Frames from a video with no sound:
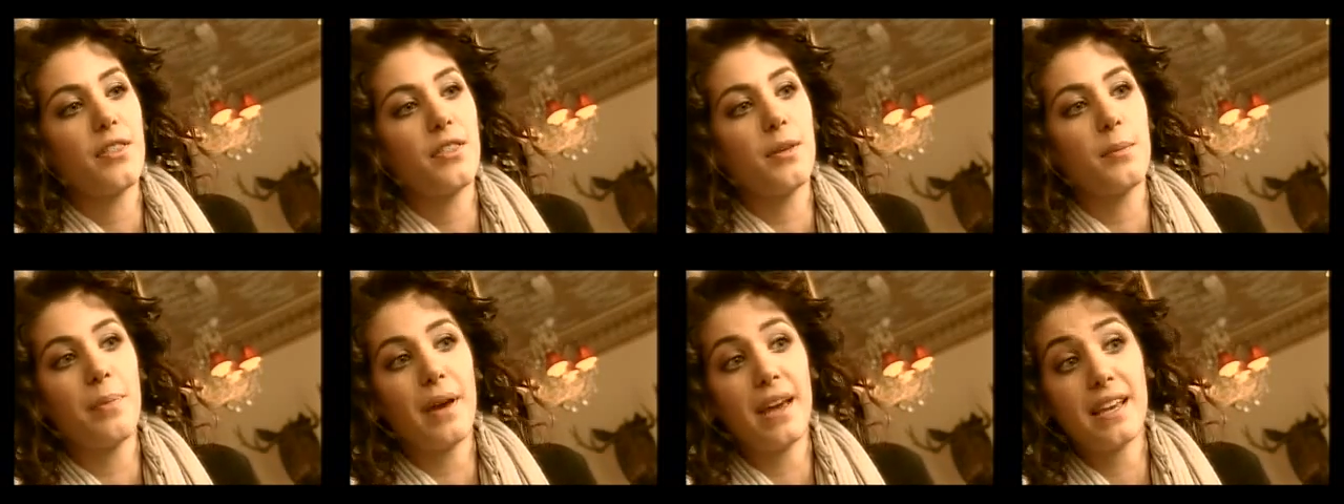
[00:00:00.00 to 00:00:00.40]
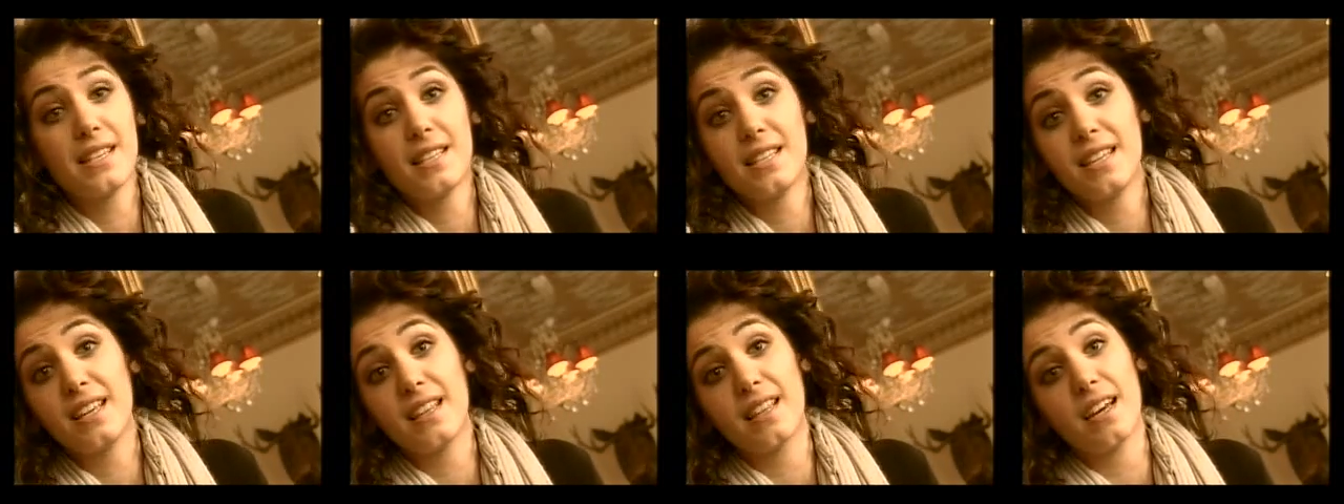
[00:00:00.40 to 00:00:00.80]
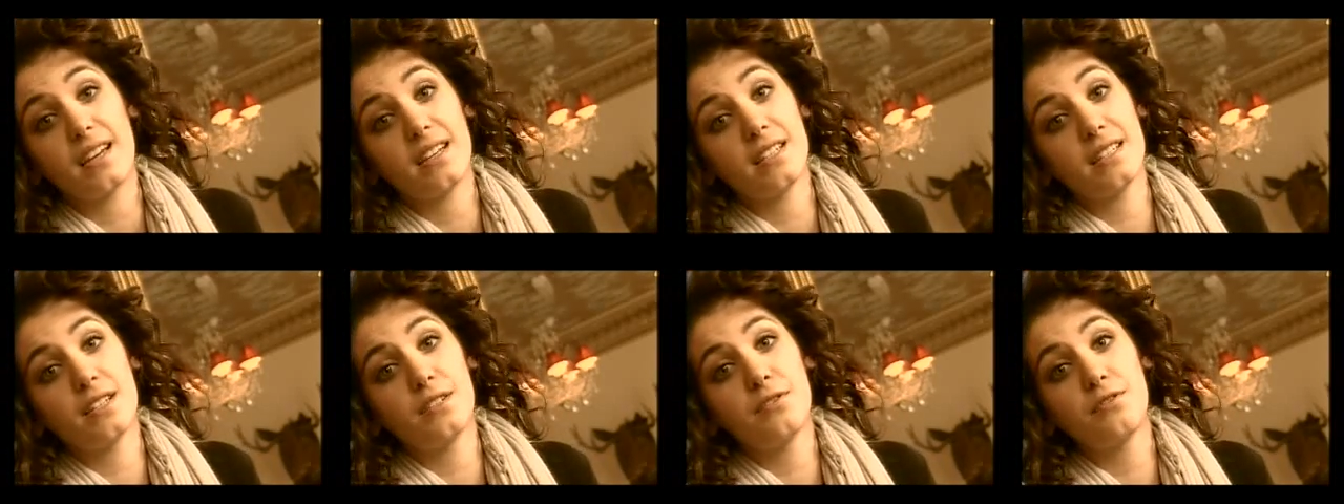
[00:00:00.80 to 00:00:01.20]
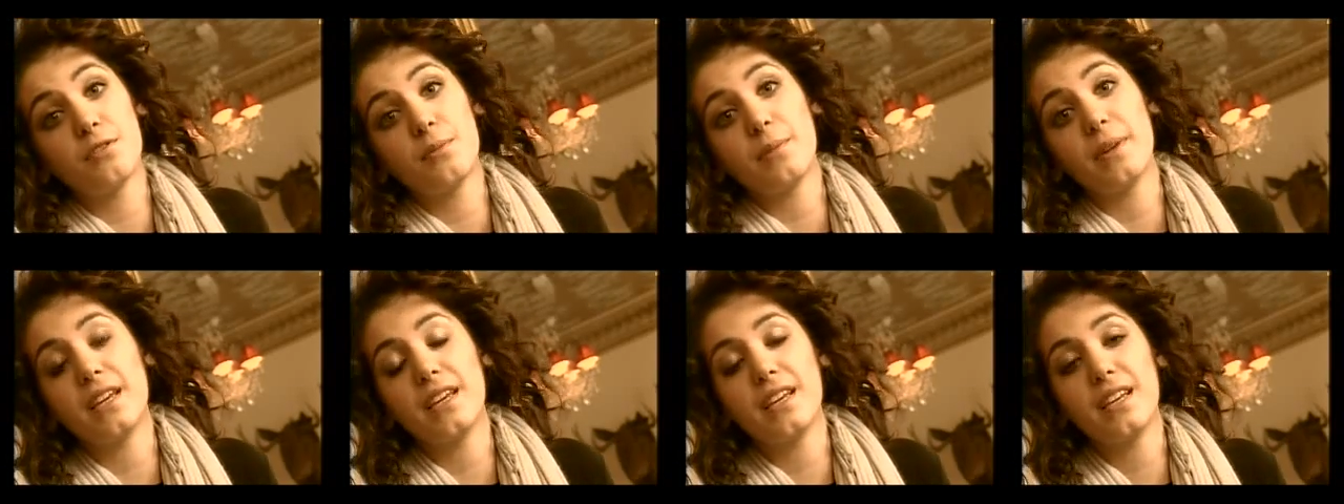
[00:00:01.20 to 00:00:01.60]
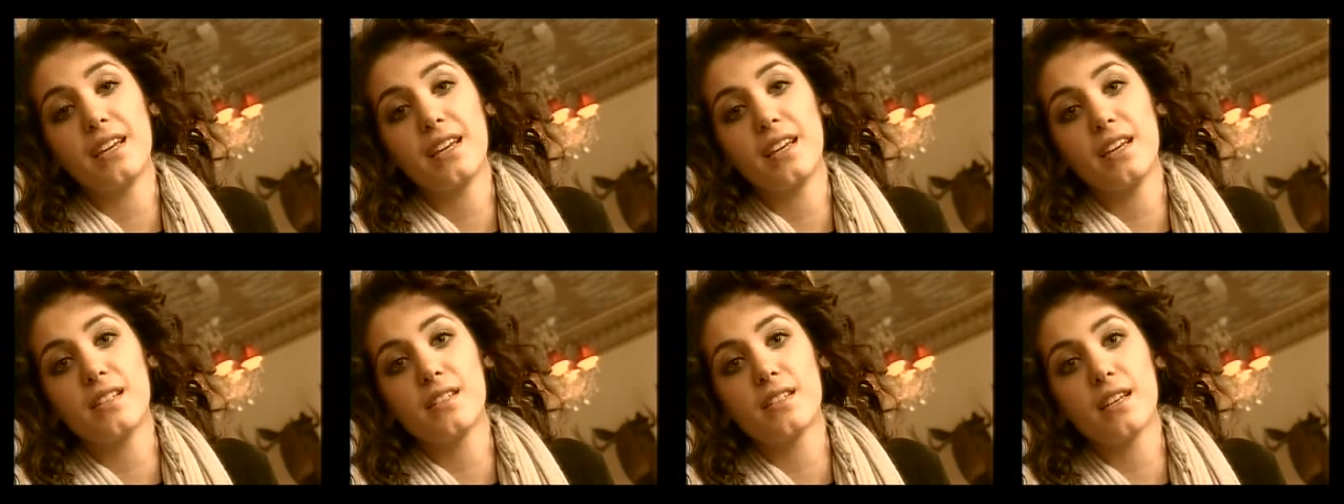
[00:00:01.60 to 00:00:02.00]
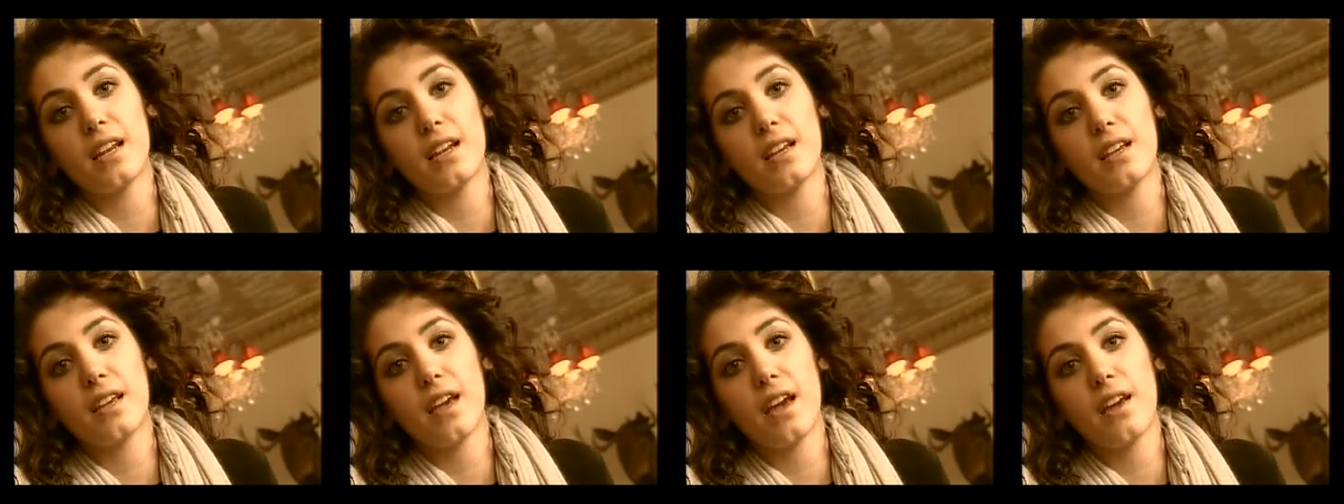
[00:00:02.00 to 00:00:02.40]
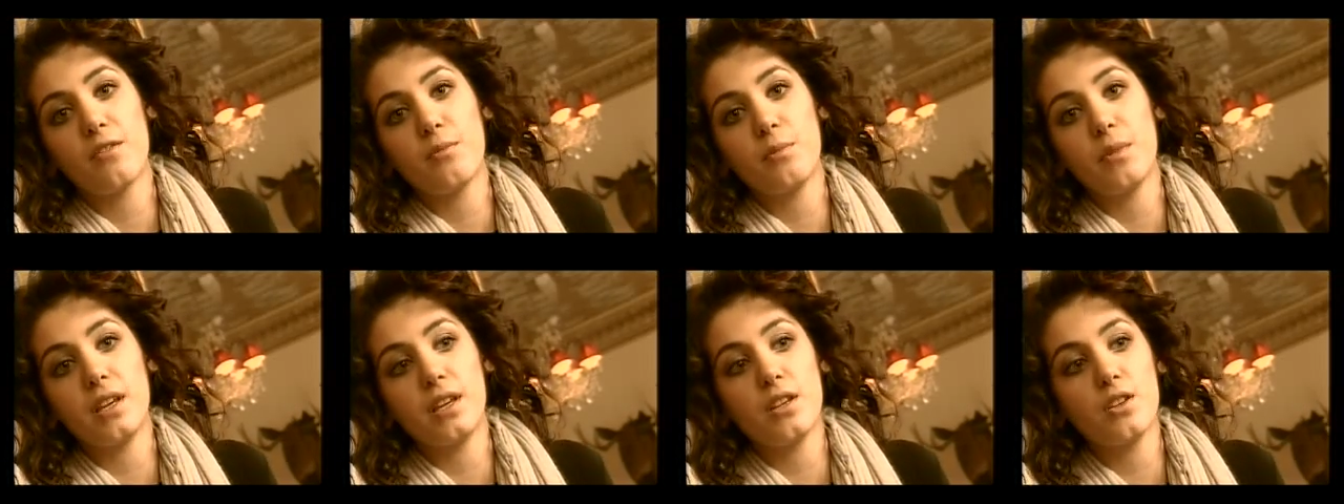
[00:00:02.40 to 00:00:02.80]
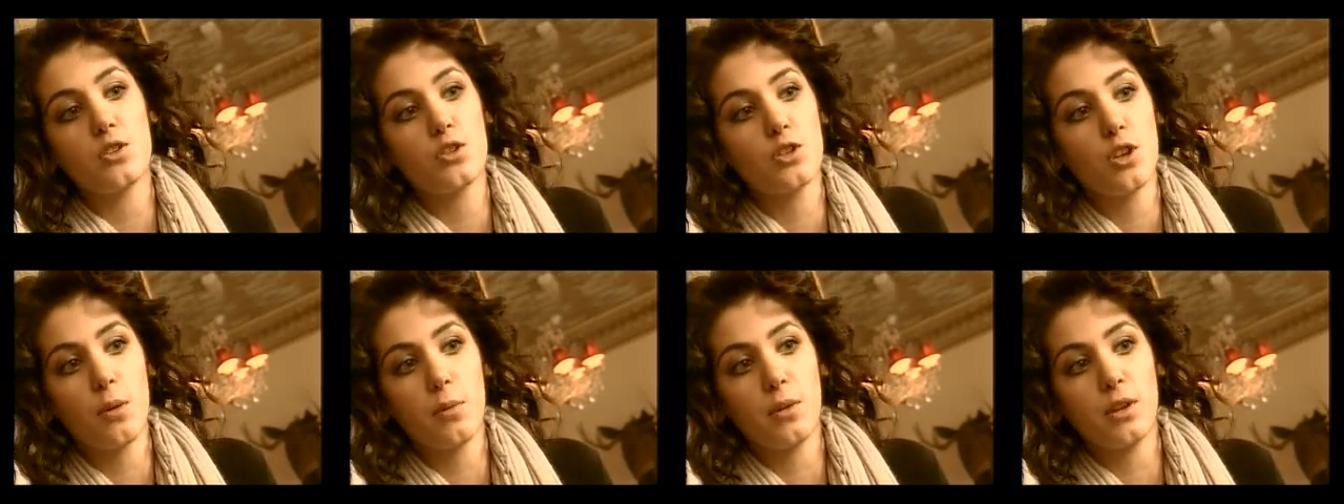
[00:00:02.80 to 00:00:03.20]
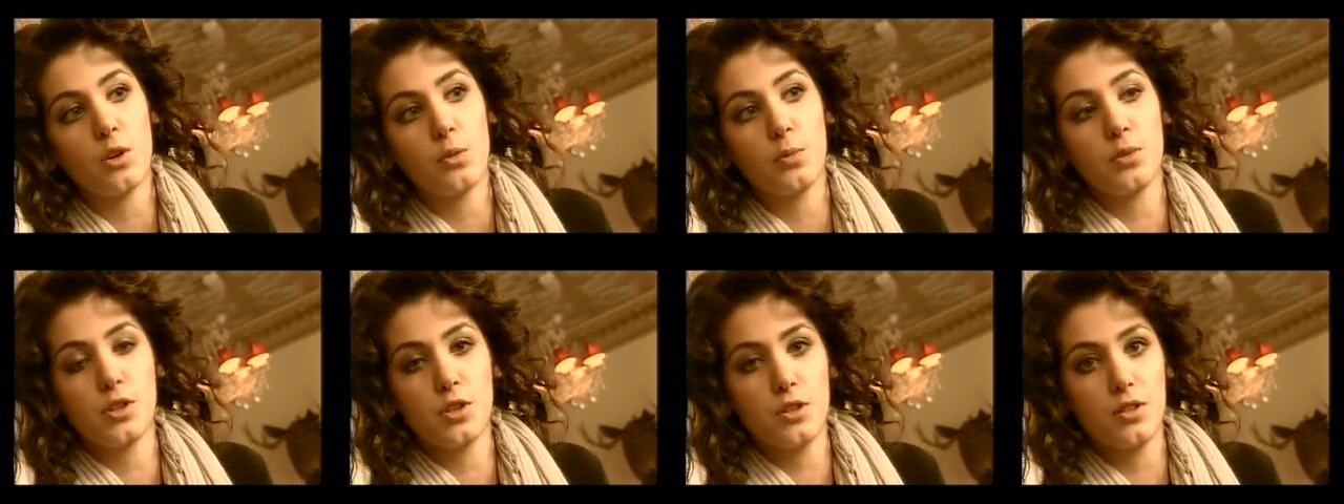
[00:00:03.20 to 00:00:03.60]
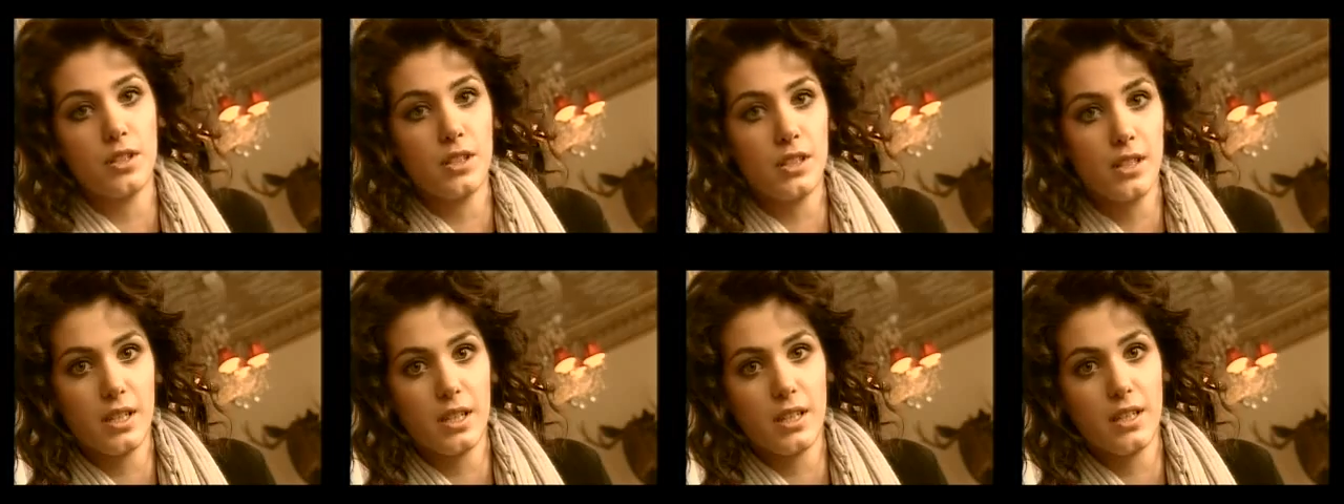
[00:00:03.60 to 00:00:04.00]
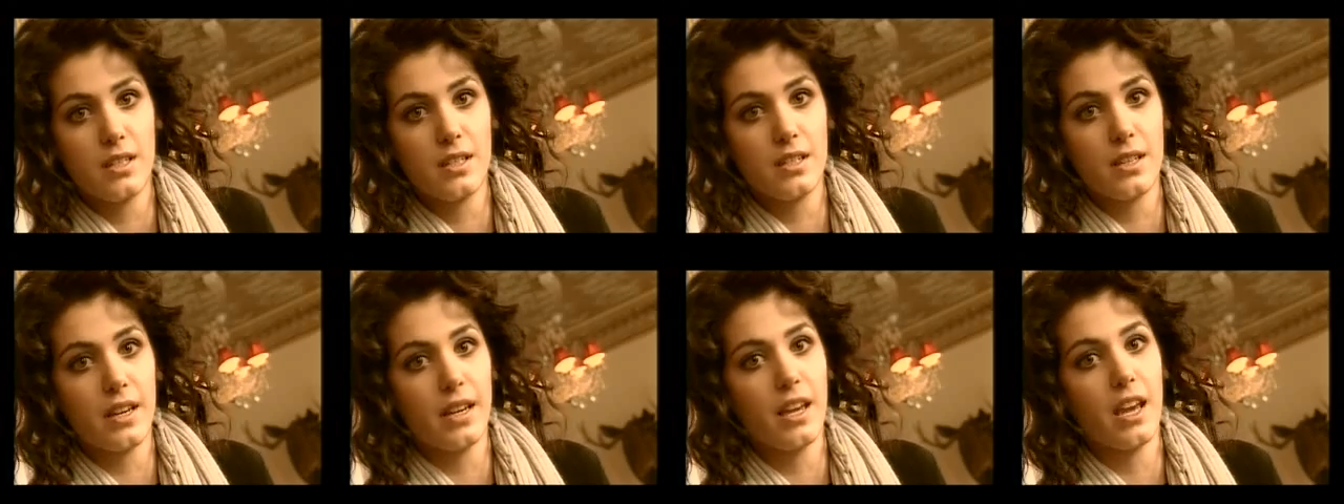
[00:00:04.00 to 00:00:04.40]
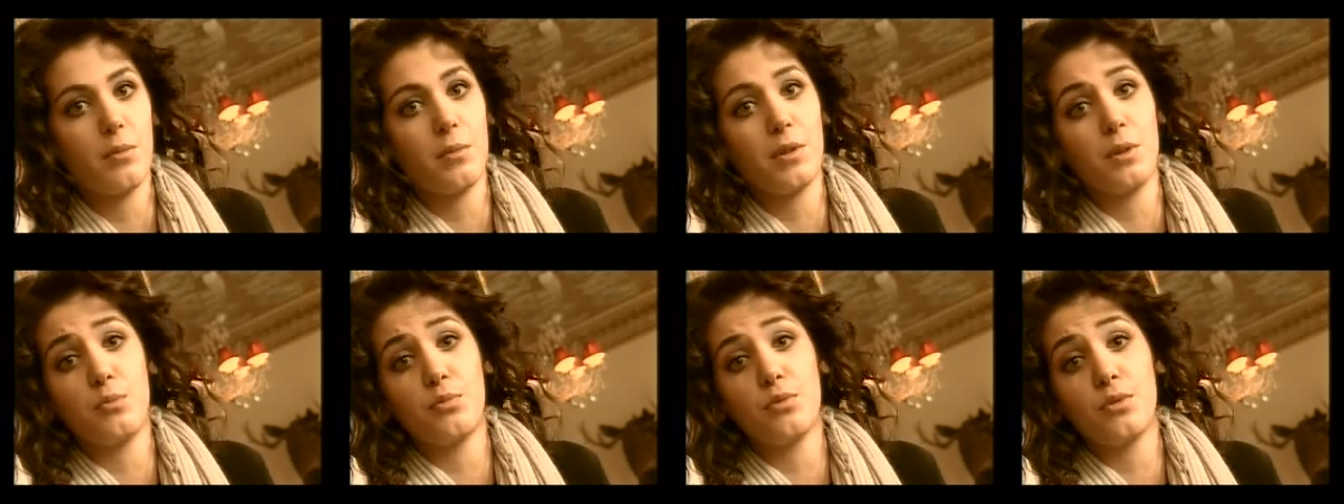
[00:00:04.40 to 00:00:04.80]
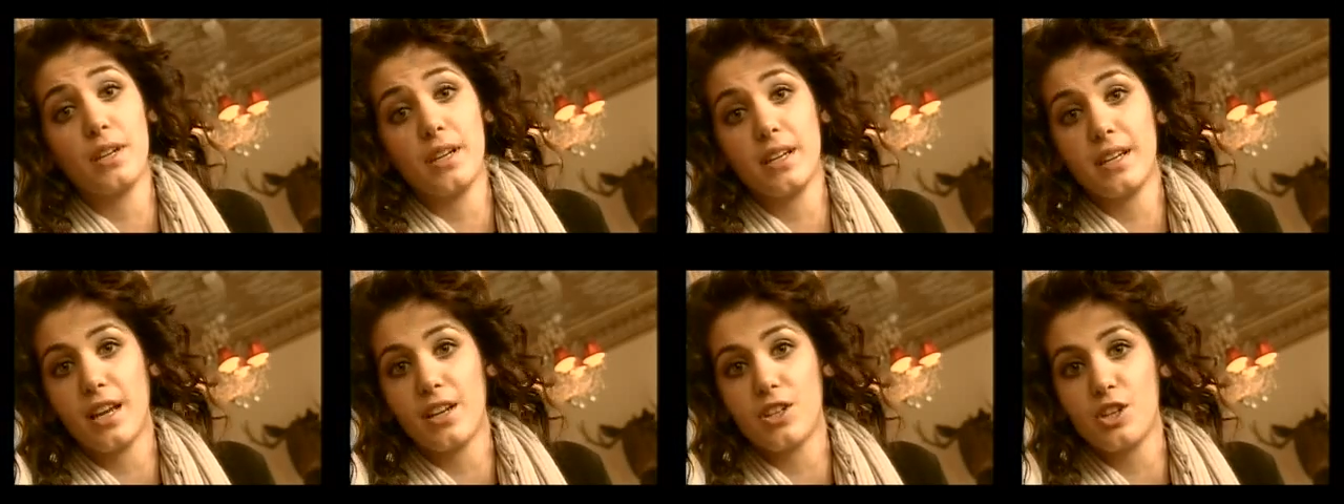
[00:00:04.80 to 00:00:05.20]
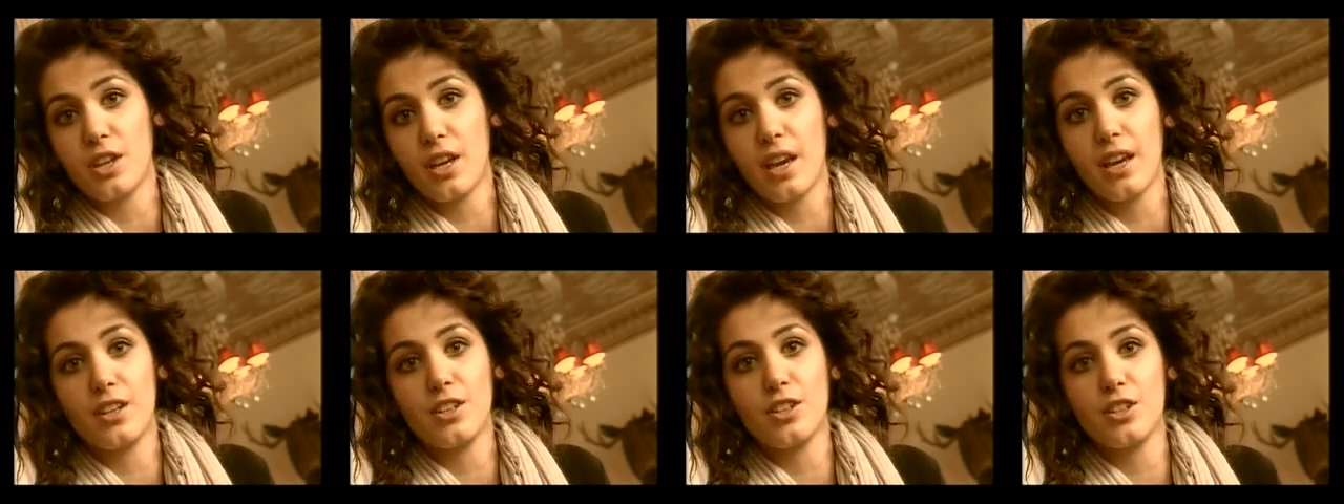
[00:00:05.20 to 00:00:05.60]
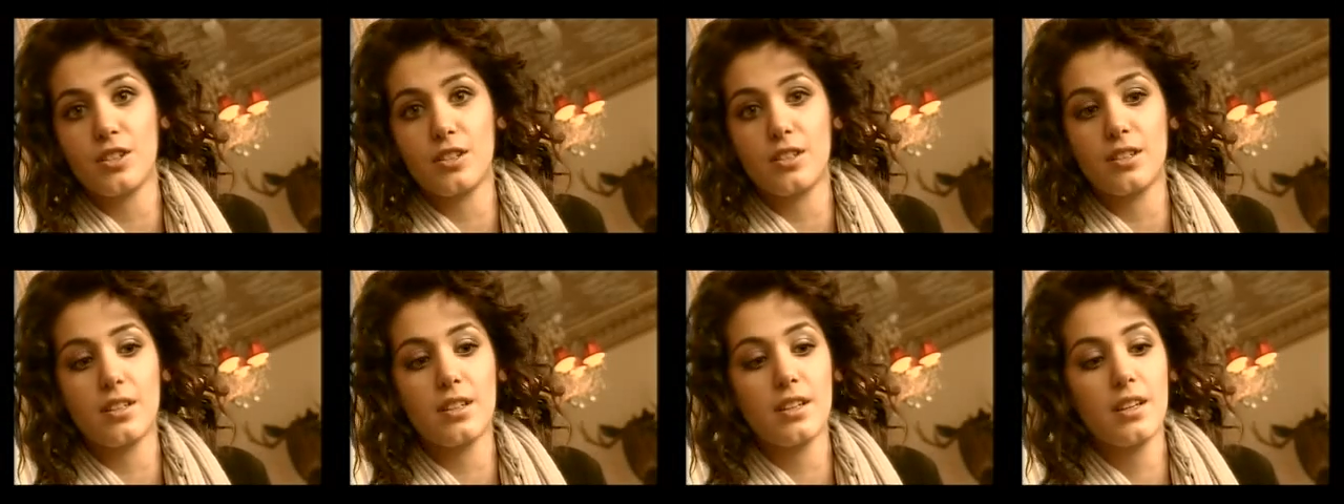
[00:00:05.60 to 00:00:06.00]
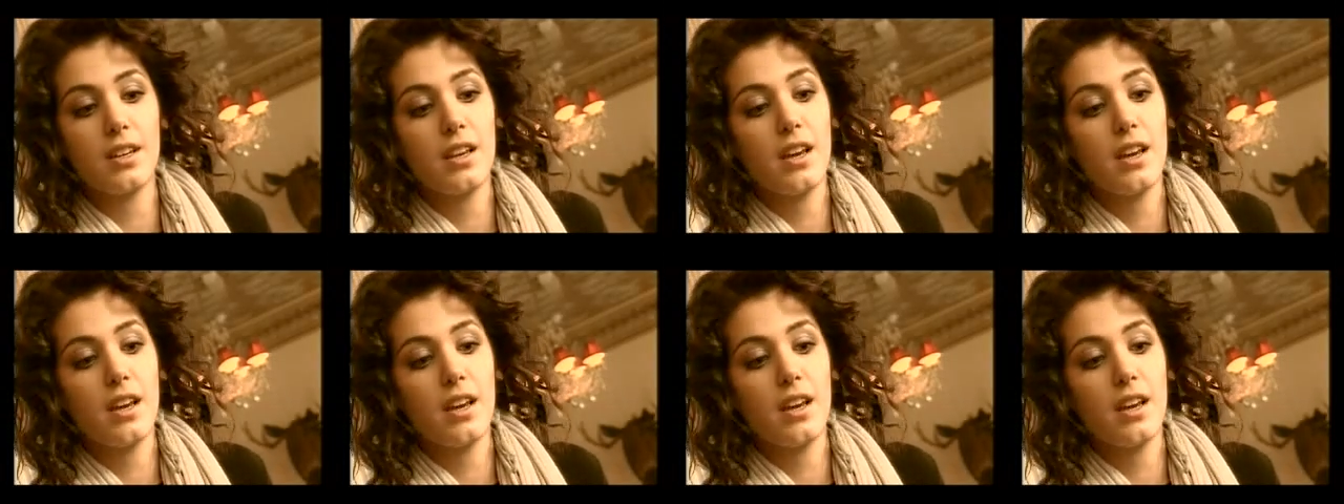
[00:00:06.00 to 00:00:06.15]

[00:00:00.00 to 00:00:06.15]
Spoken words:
The best thing that it did for me is that it gave me so many opportunities and gave me a brilliant education